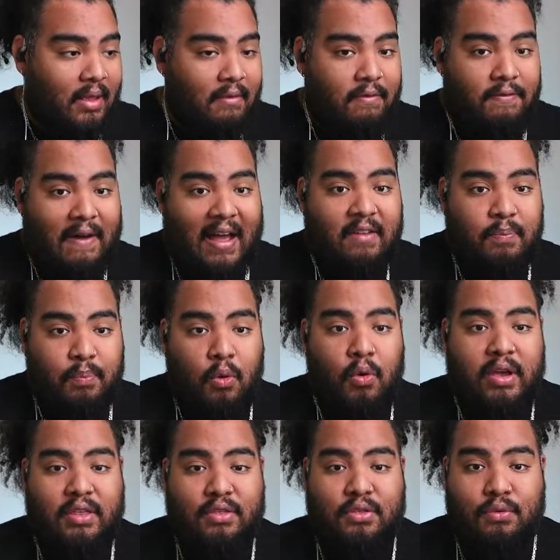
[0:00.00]

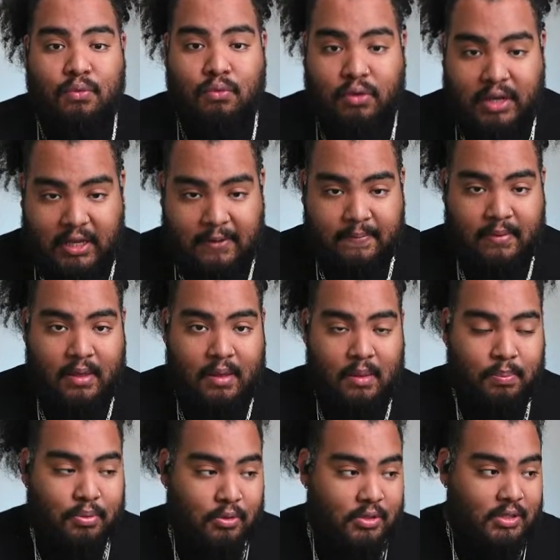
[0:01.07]

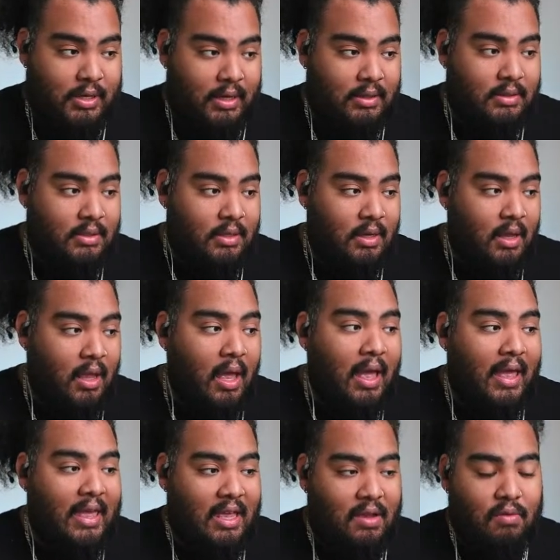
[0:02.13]
5.3%
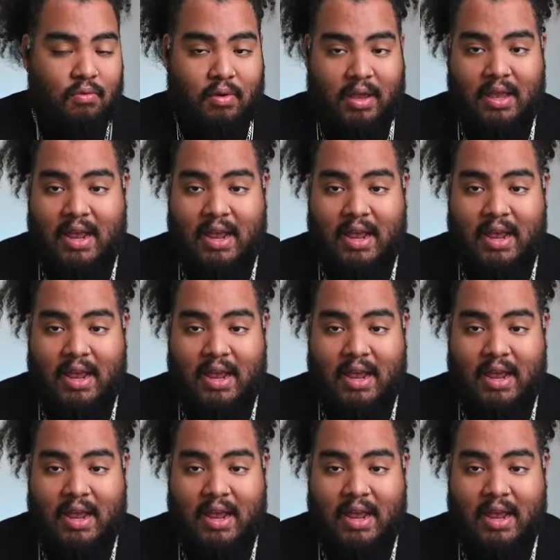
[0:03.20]
hit rate.